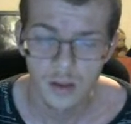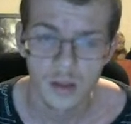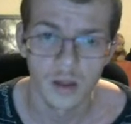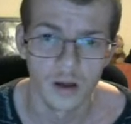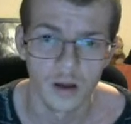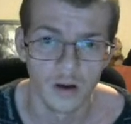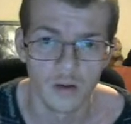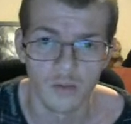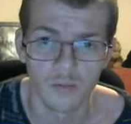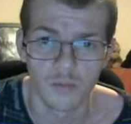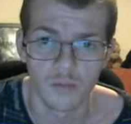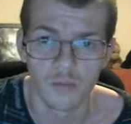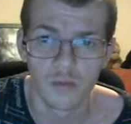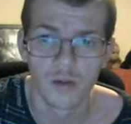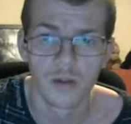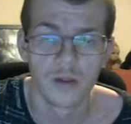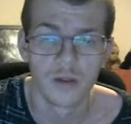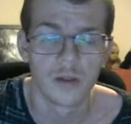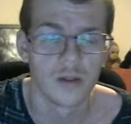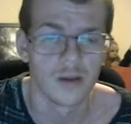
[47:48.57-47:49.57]
Oh,
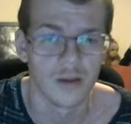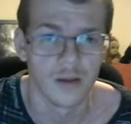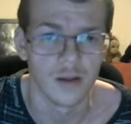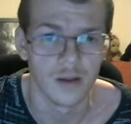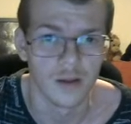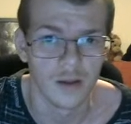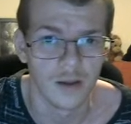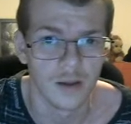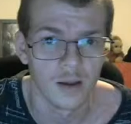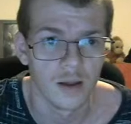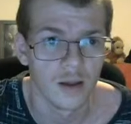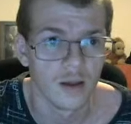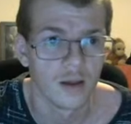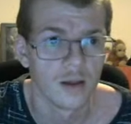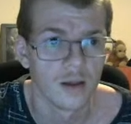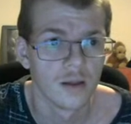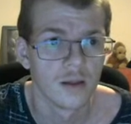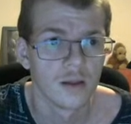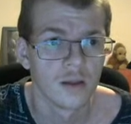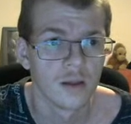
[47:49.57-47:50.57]

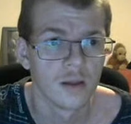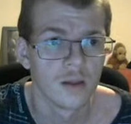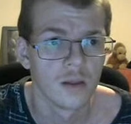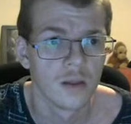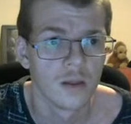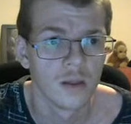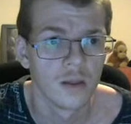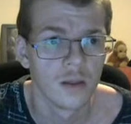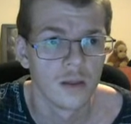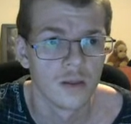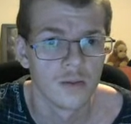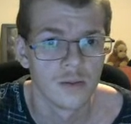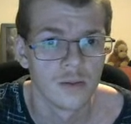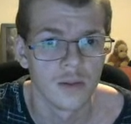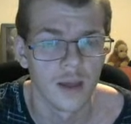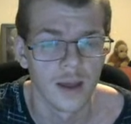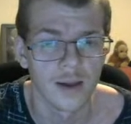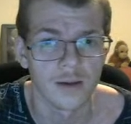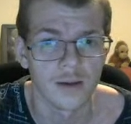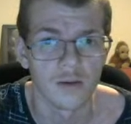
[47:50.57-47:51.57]

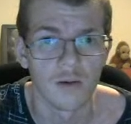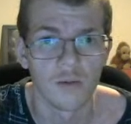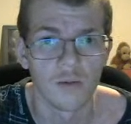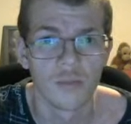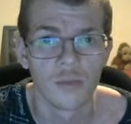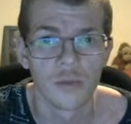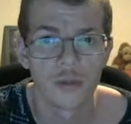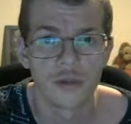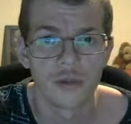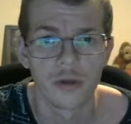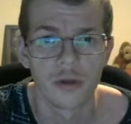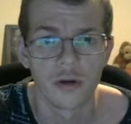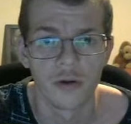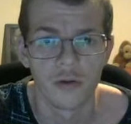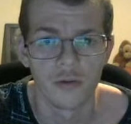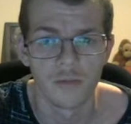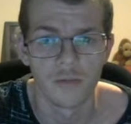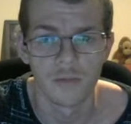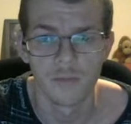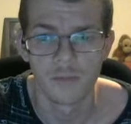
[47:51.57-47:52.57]
hang on.
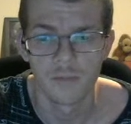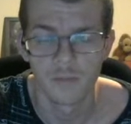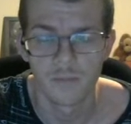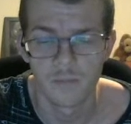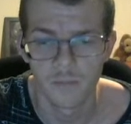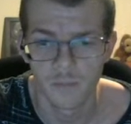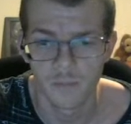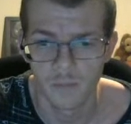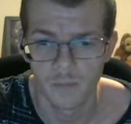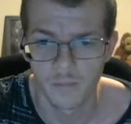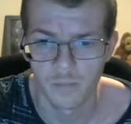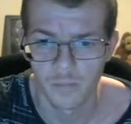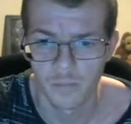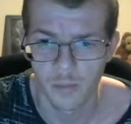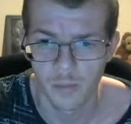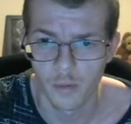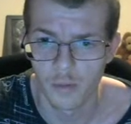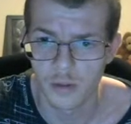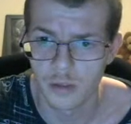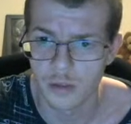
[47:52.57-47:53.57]
So
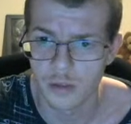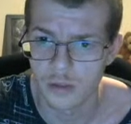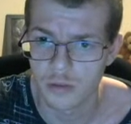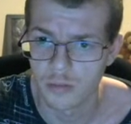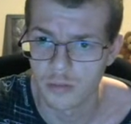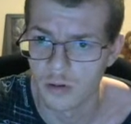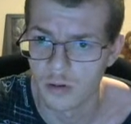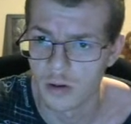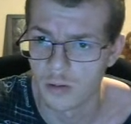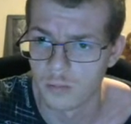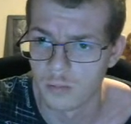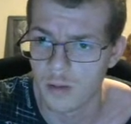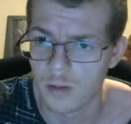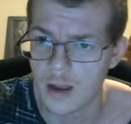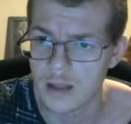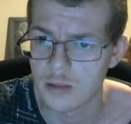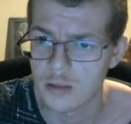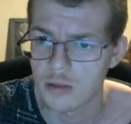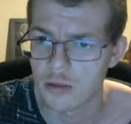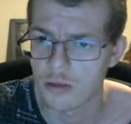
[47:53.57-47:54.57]
points were
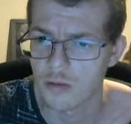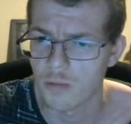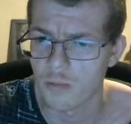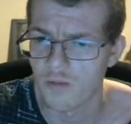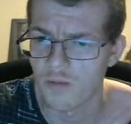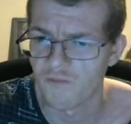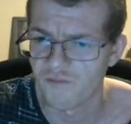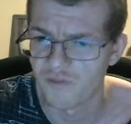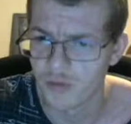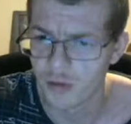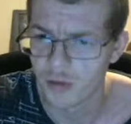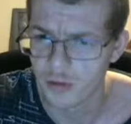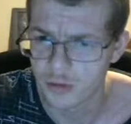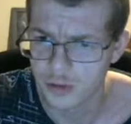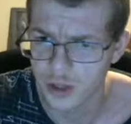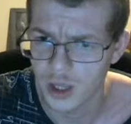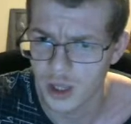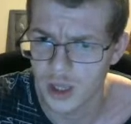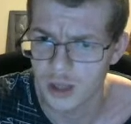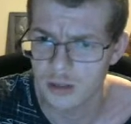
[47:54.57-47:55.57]
Rangers are on
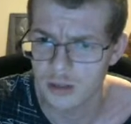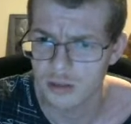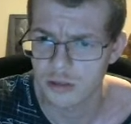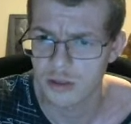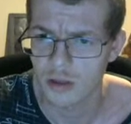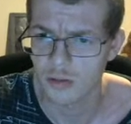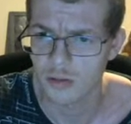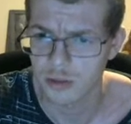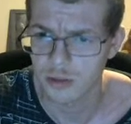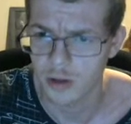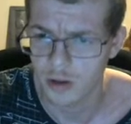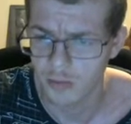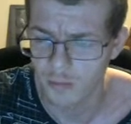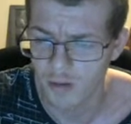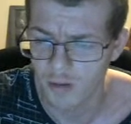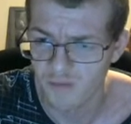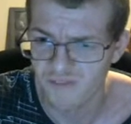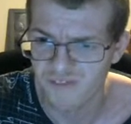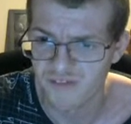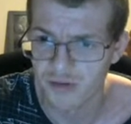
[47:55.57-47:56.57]
38, Celtic are
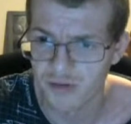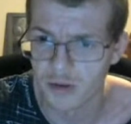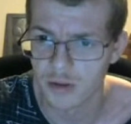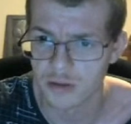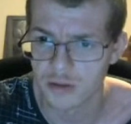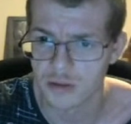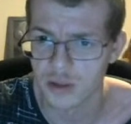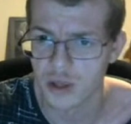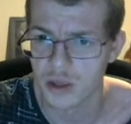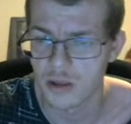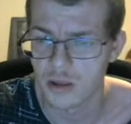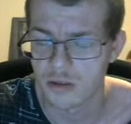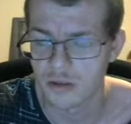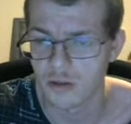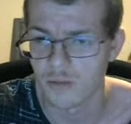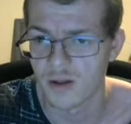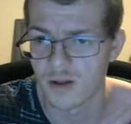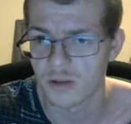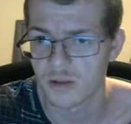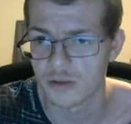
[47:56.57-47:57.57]
on 30. So
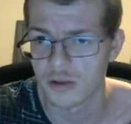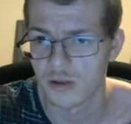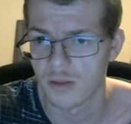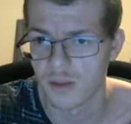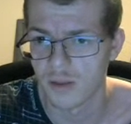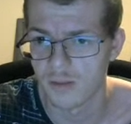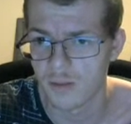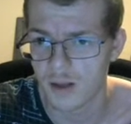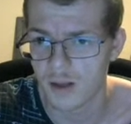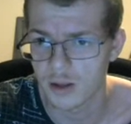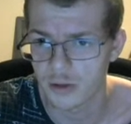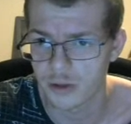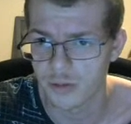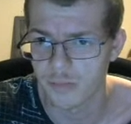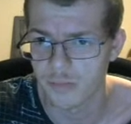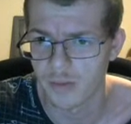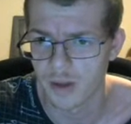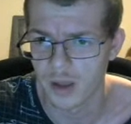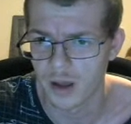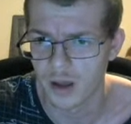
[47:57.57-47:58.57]
actually they're actually
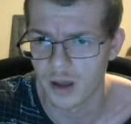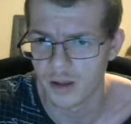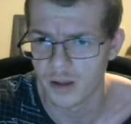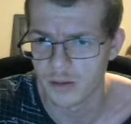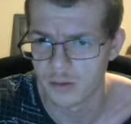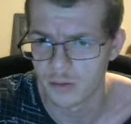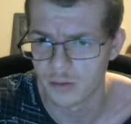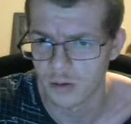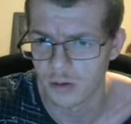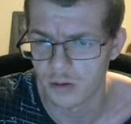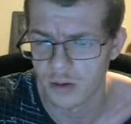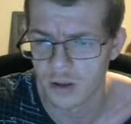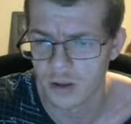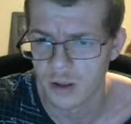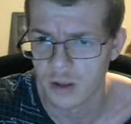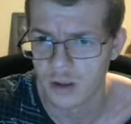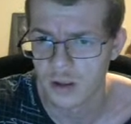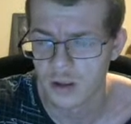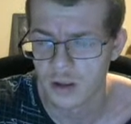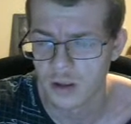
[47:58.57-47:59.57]
behind on
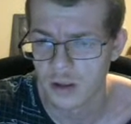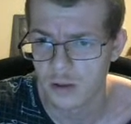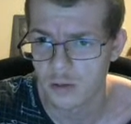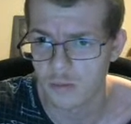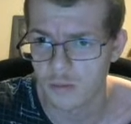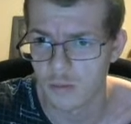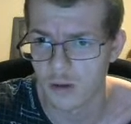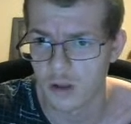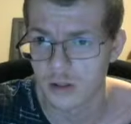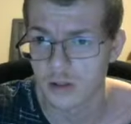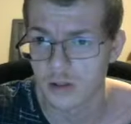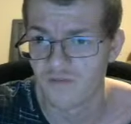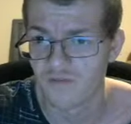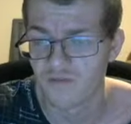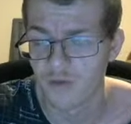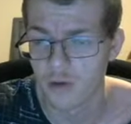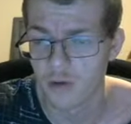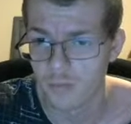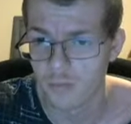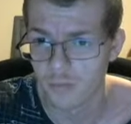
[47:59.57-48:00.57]
quite a
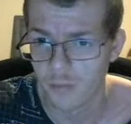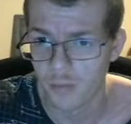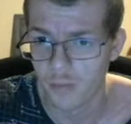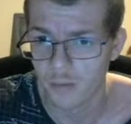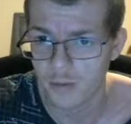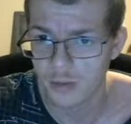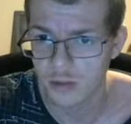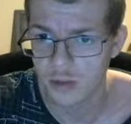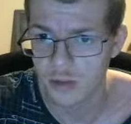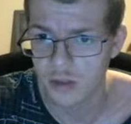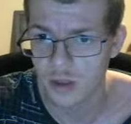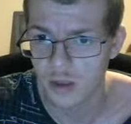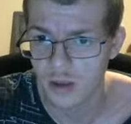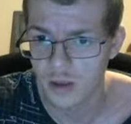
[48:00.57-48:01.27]
few points.